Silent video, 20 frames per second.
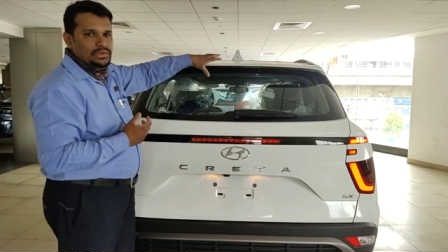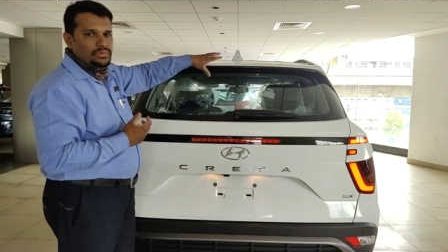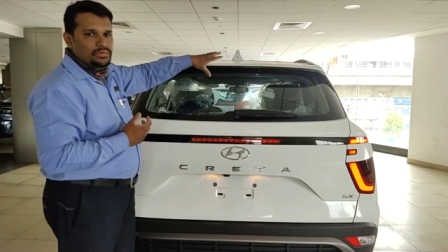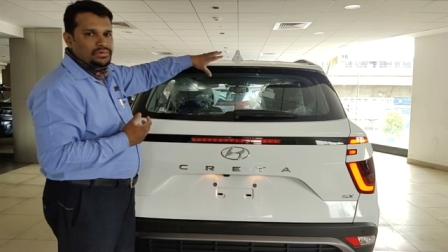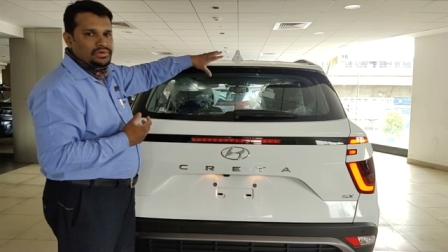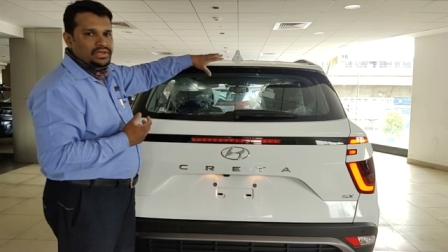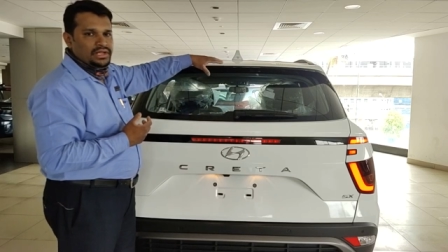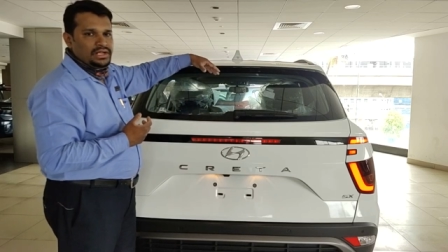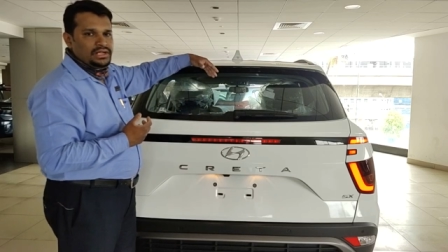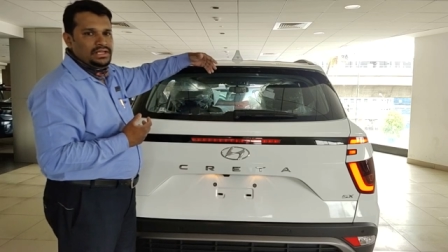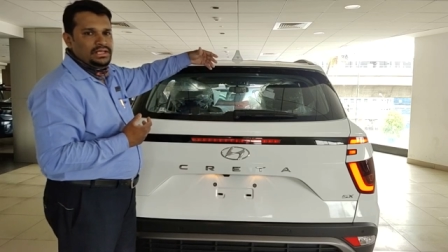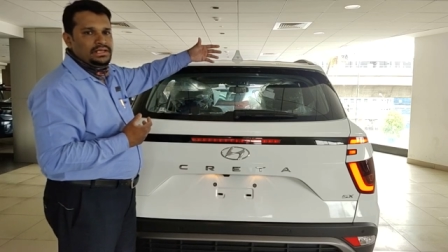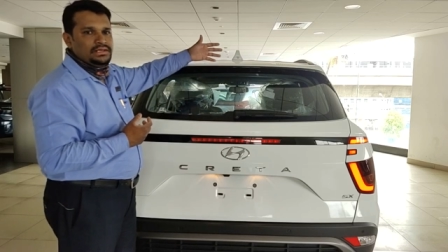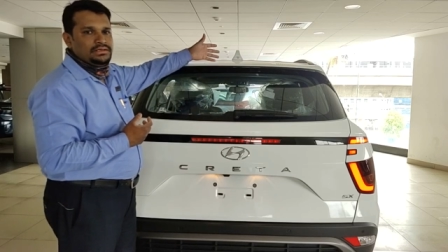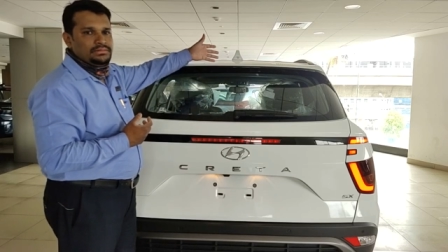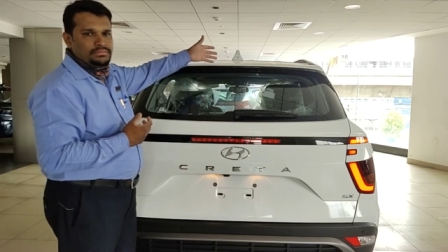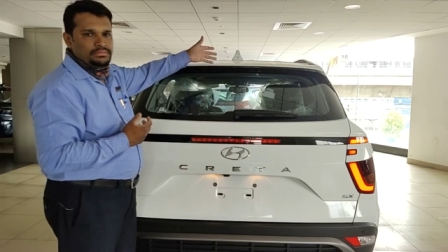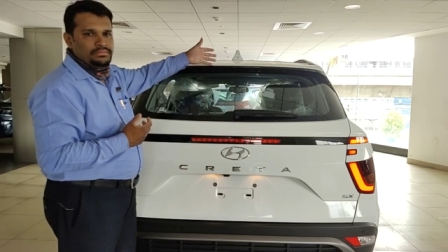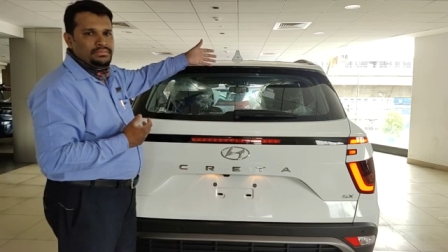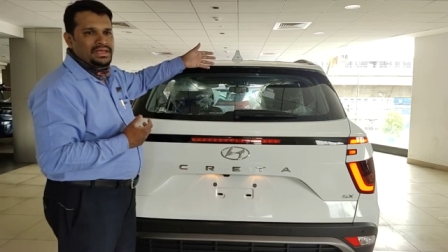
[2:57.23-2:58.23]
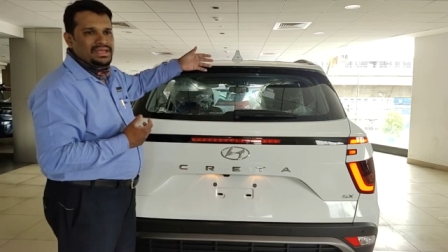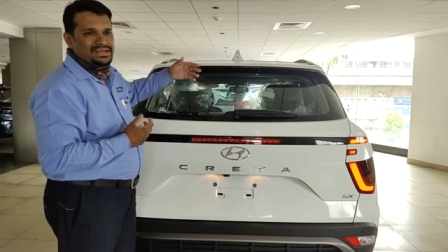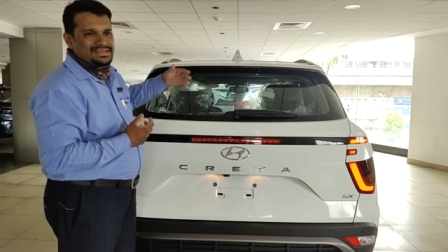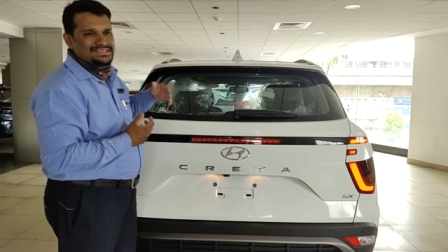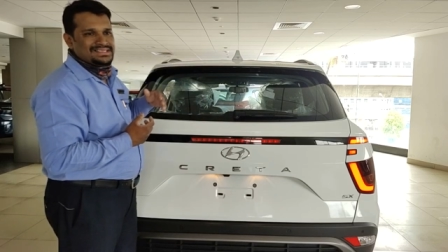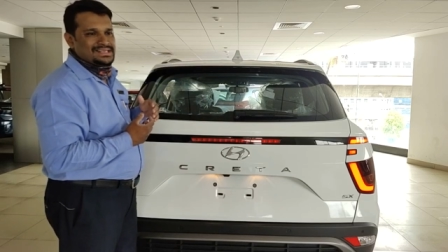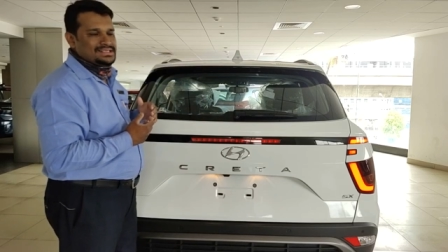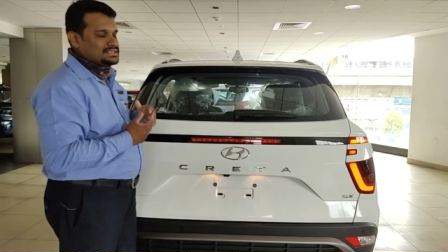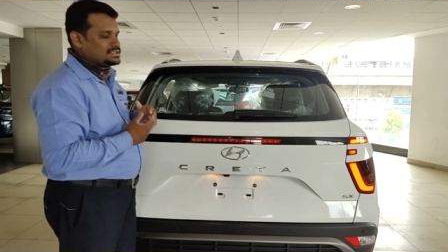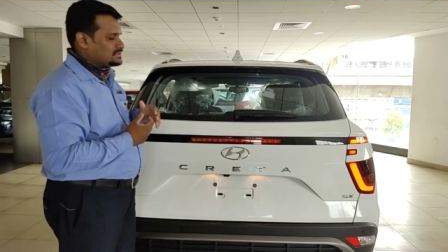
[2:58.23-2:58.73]
would really make a
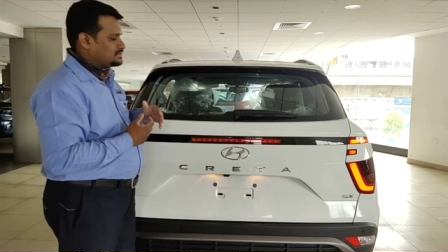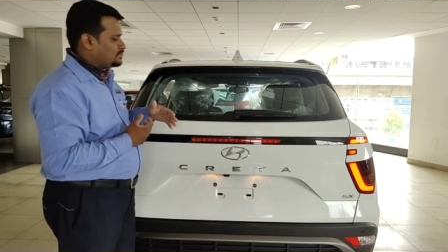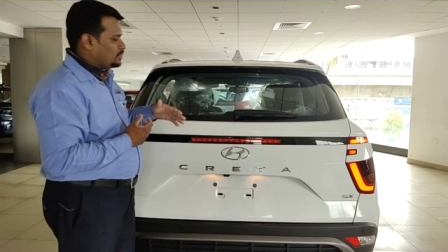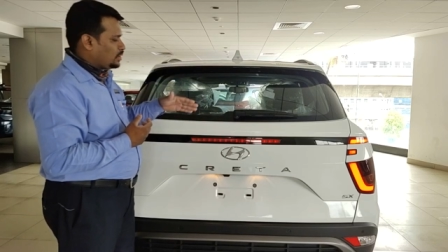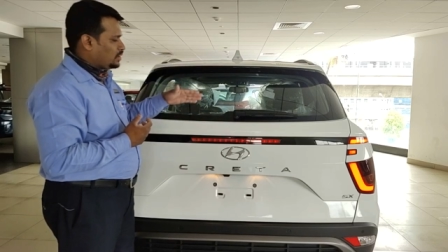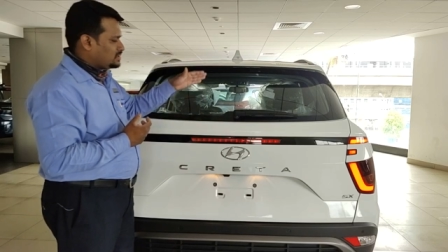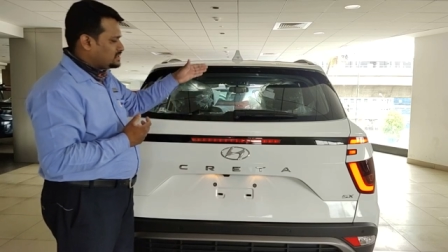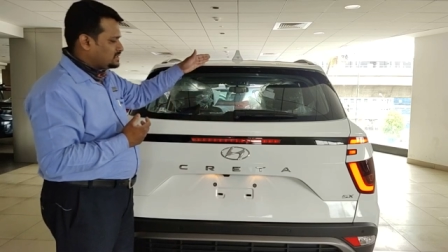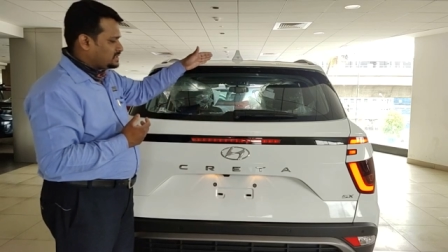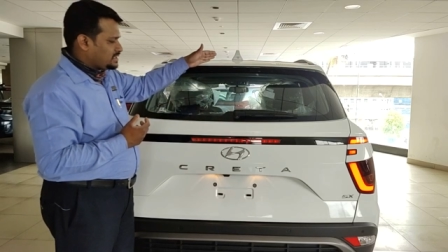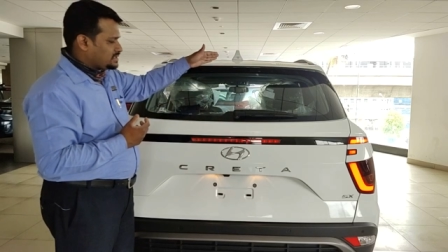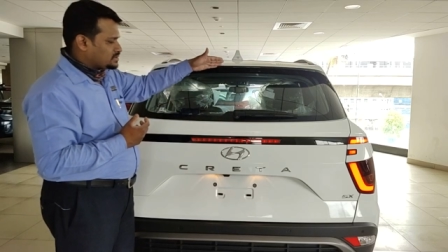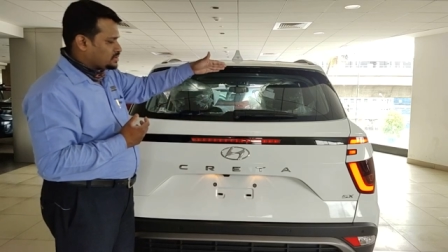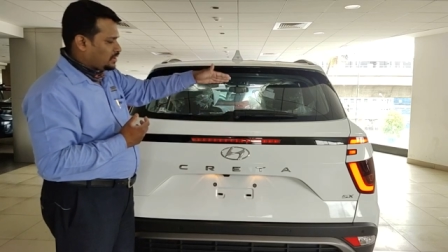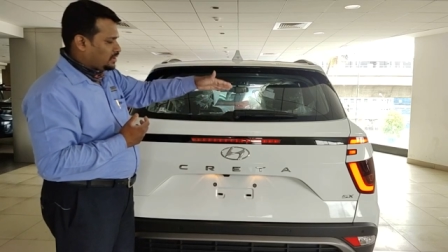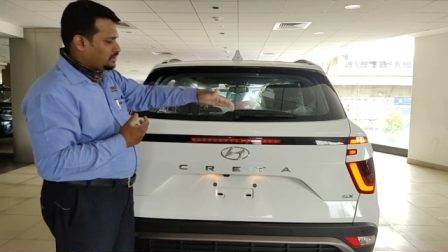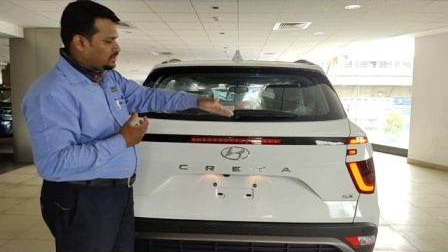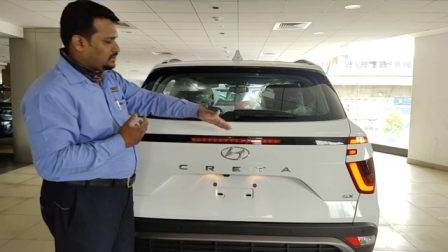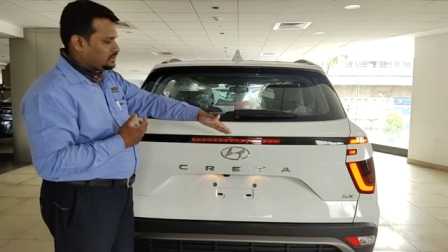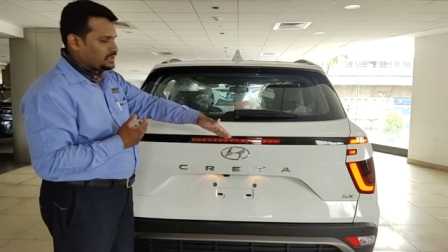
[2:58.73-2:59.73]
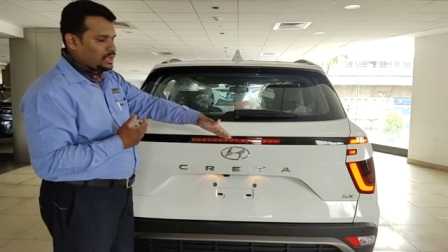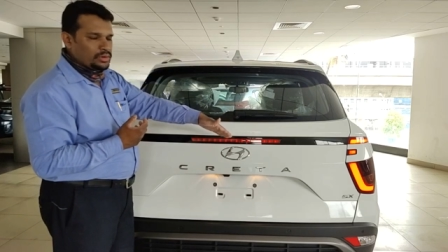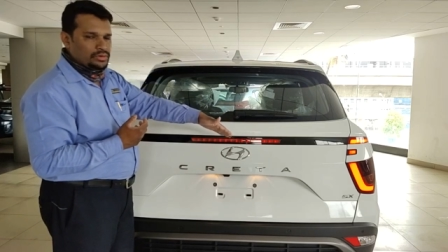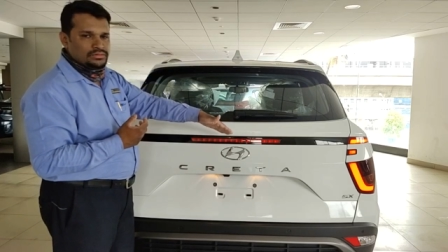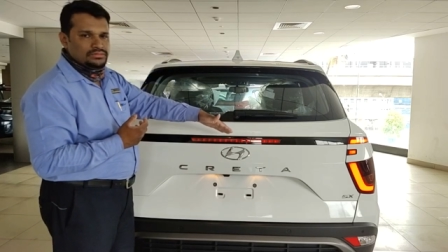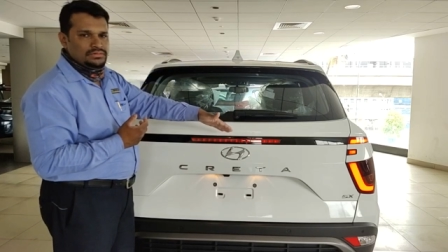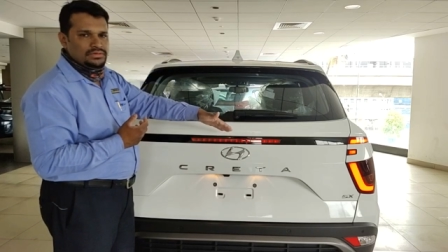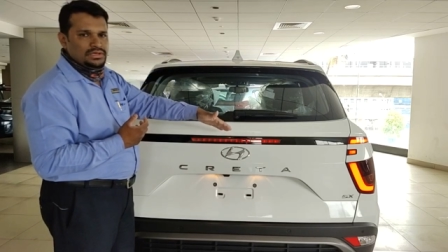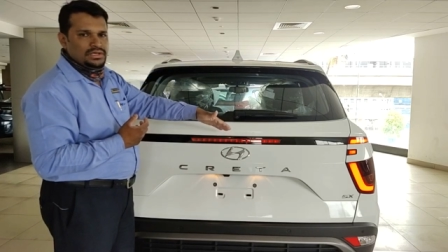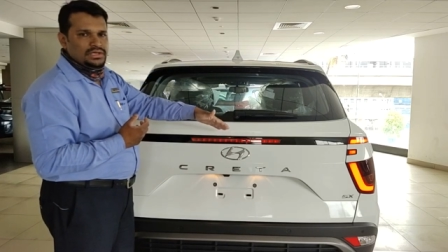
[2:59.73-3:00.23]
sense because it has gone
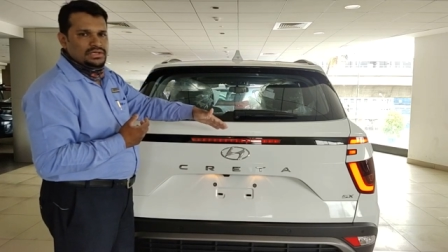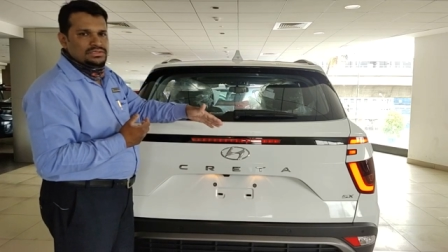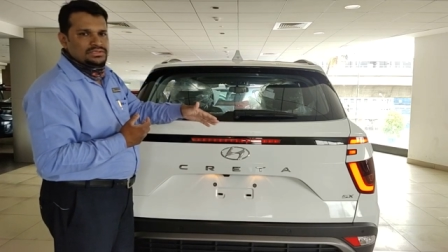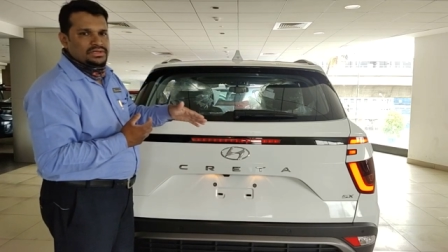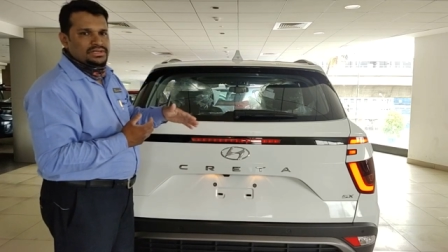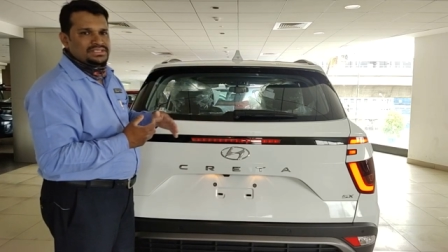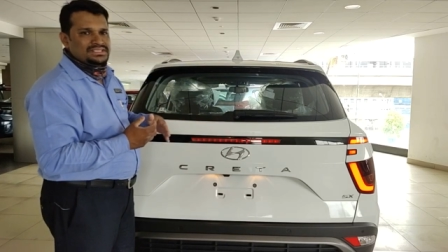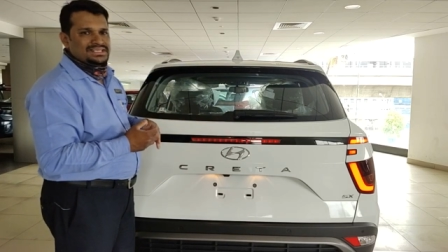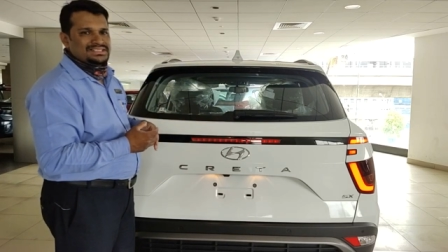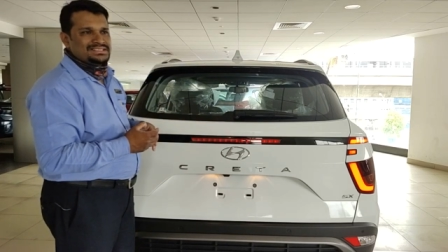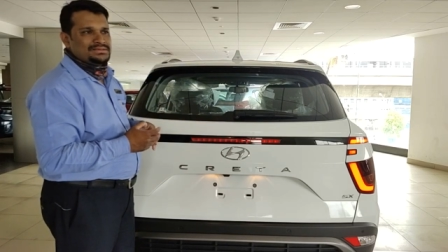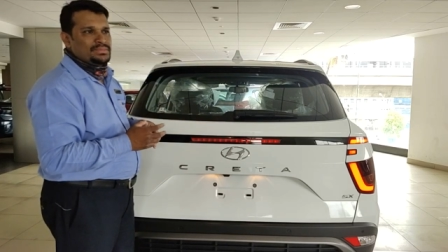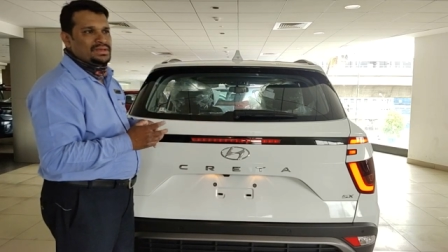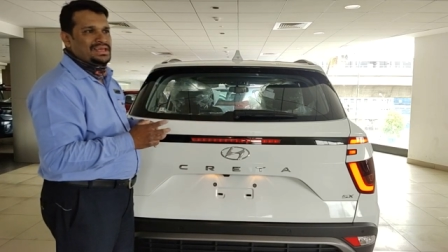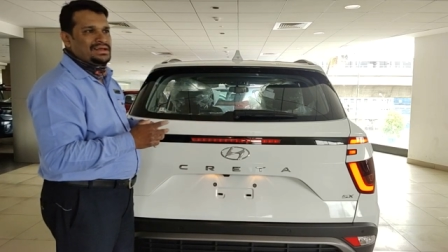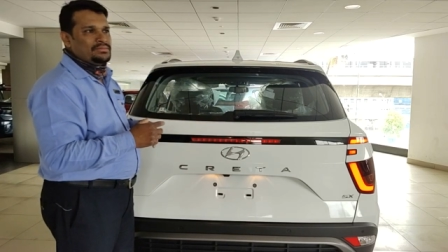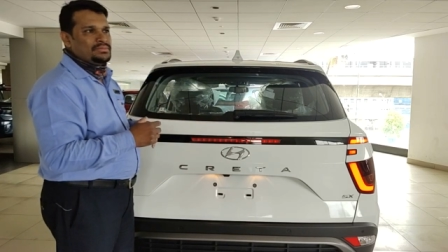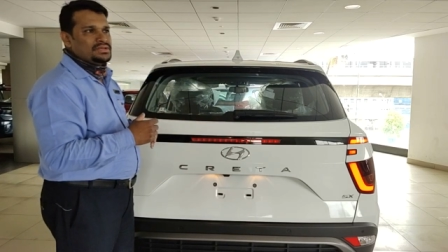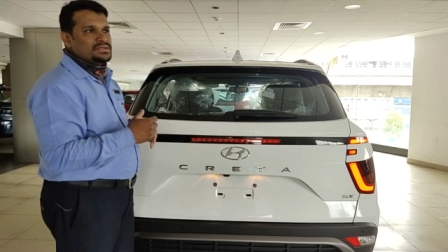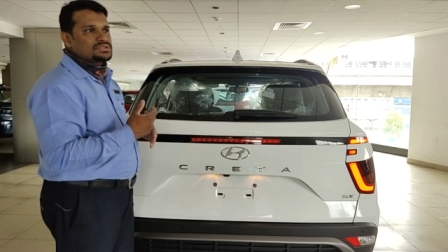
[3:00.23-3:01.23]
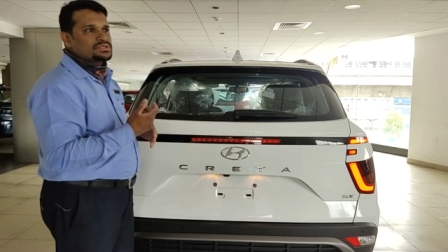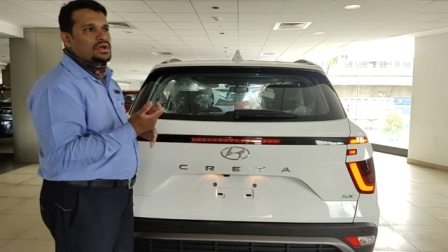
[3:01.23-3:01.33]
down. So it just become a